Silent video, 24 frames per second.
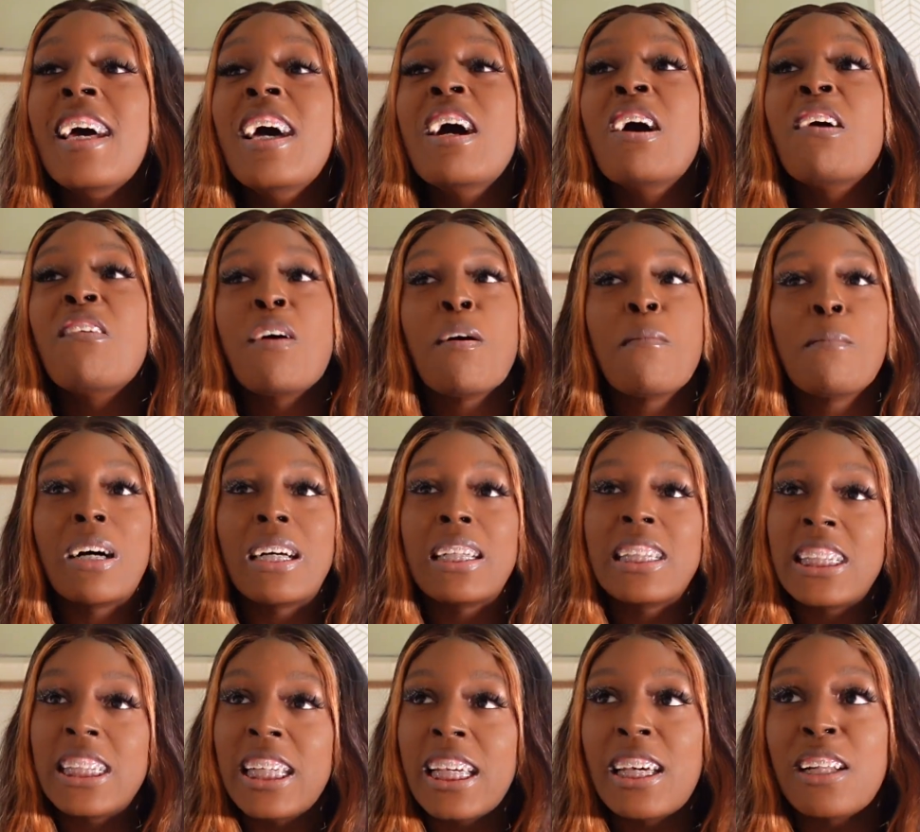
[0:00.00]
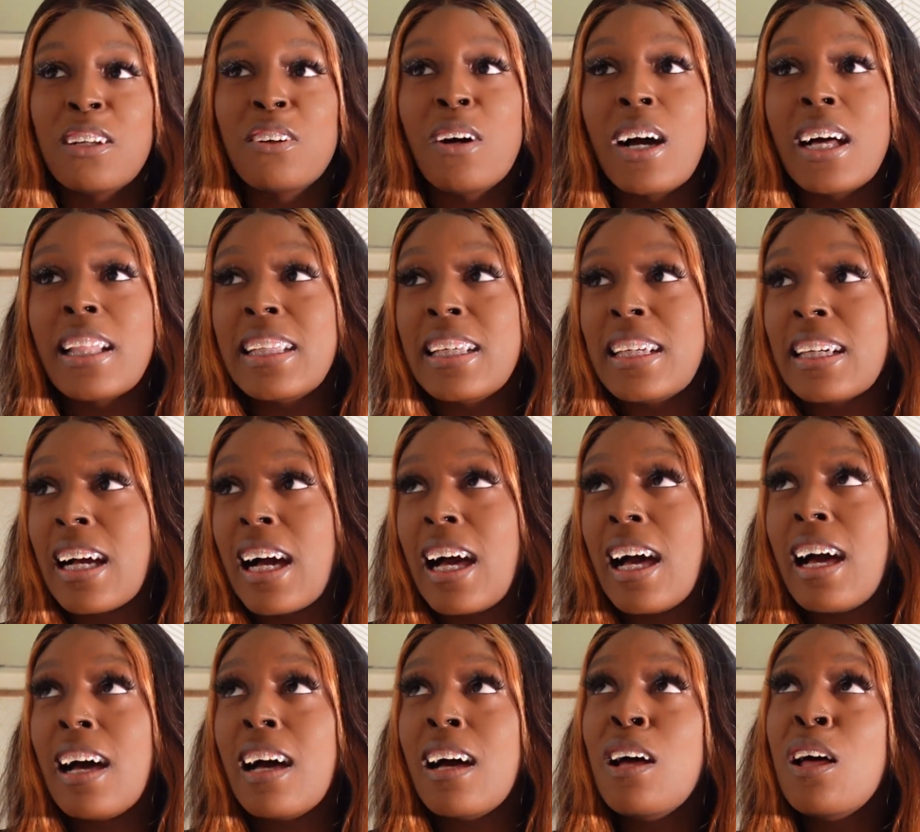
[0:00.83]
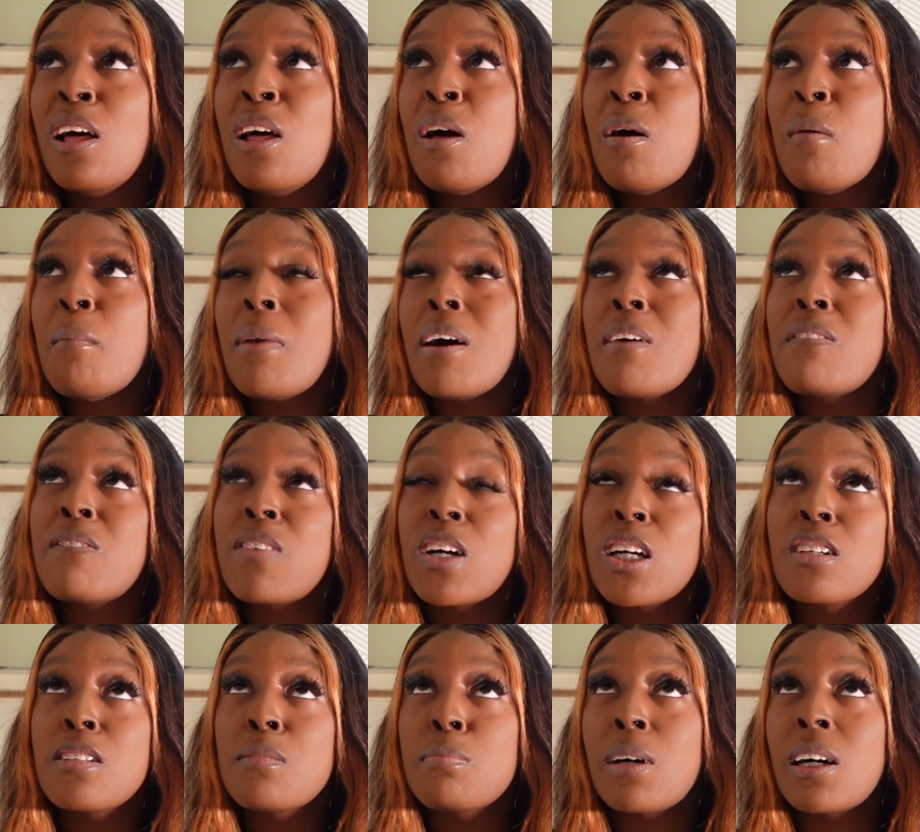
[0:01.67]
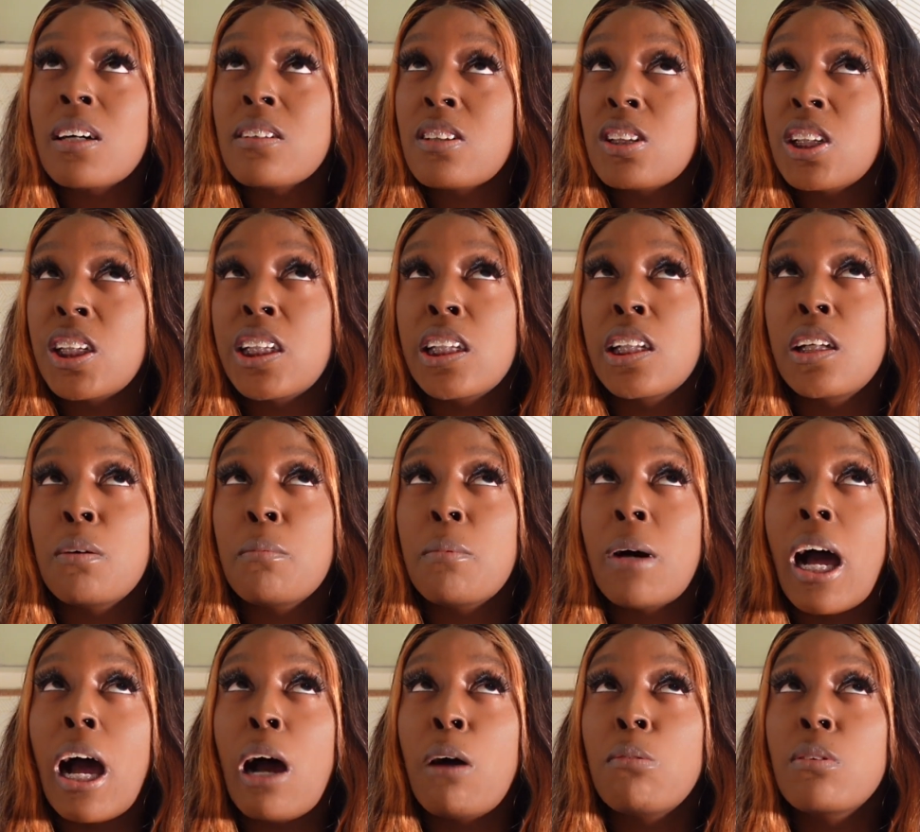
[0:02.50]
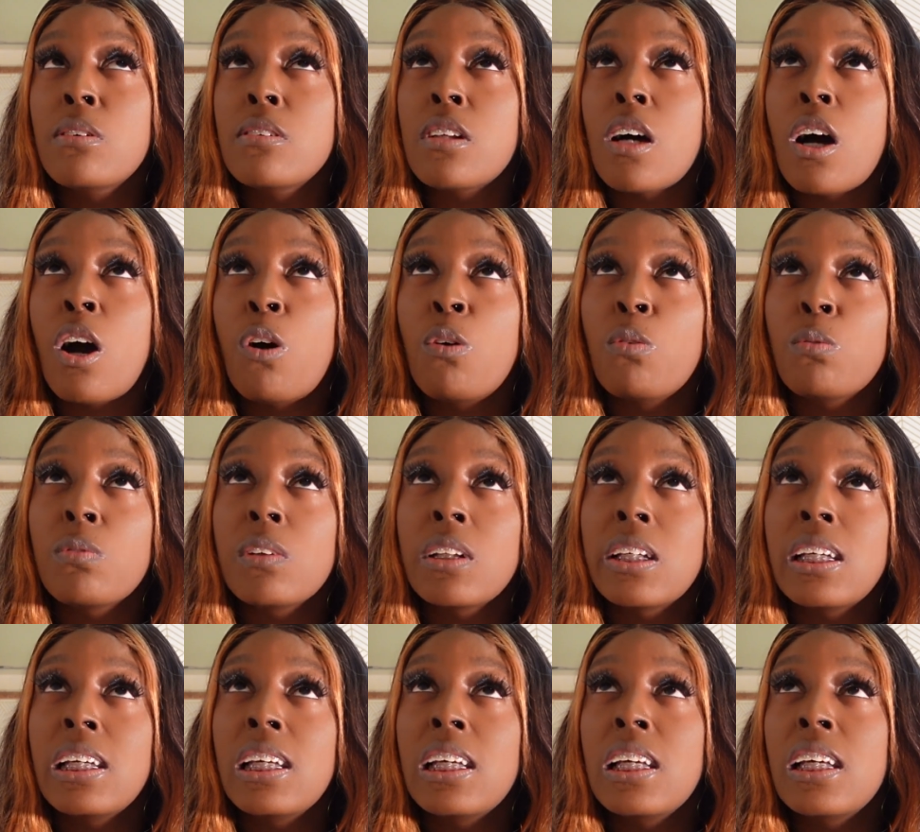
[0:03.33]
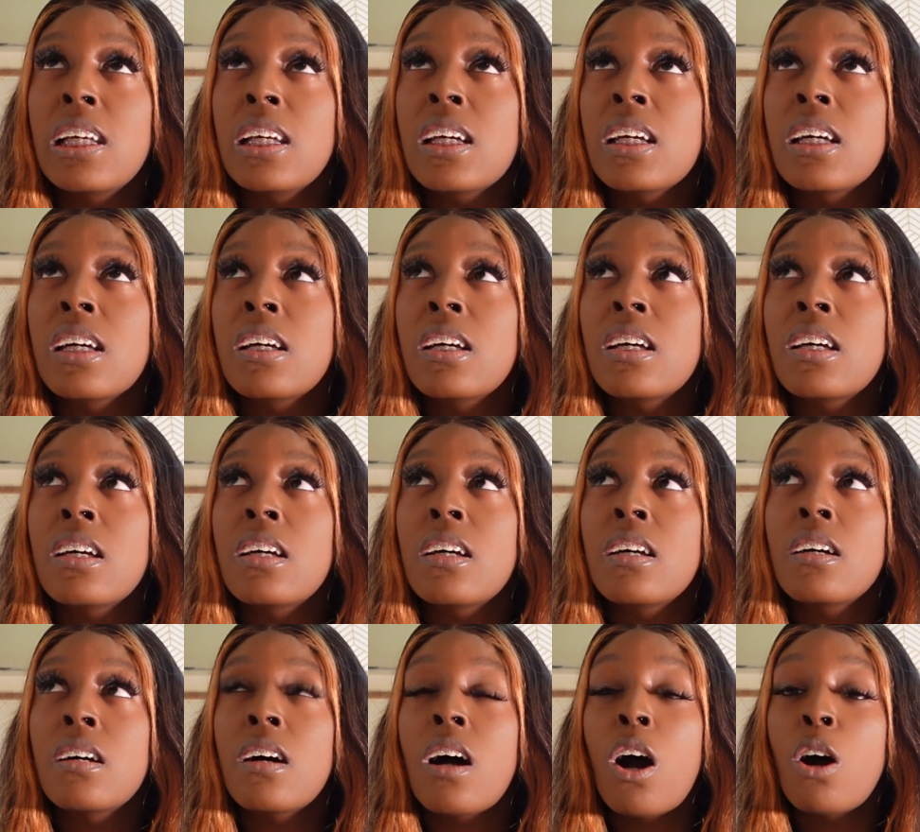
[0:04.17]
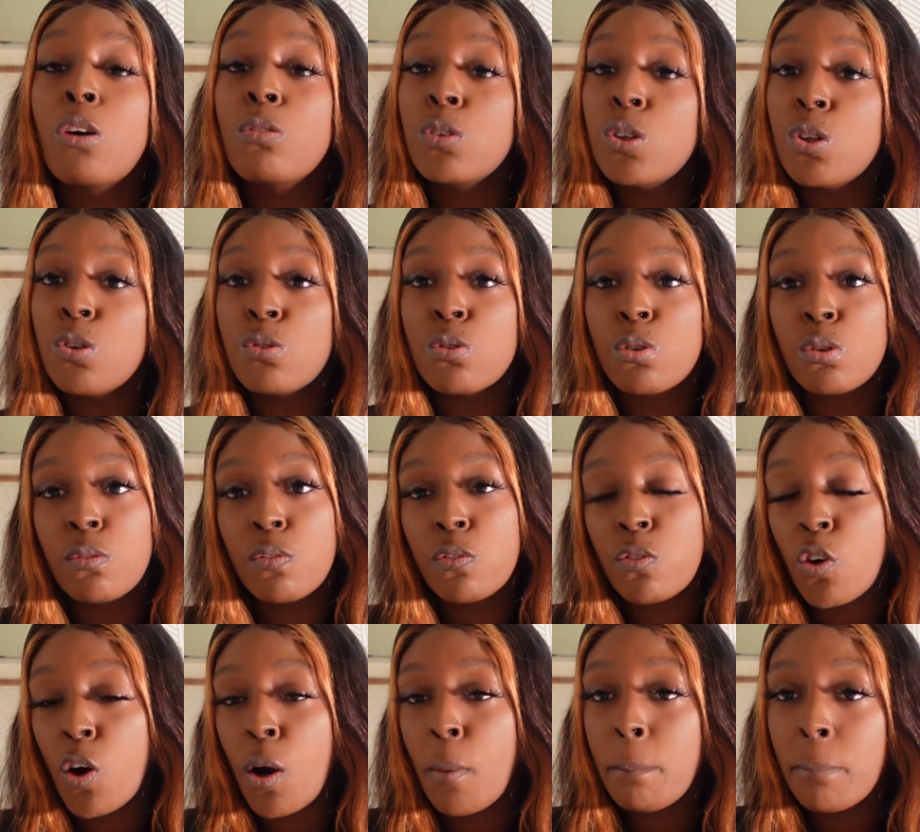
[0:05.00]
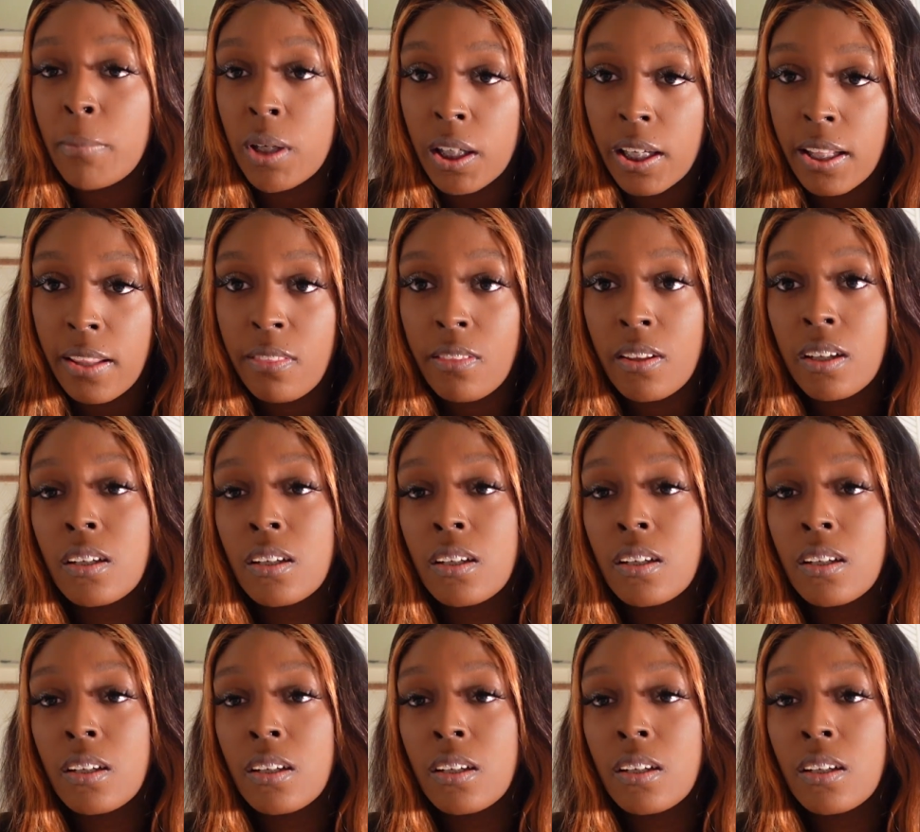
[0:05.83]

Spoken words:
With my channel, I think my first sponsorship, I was only on YouTube for a month.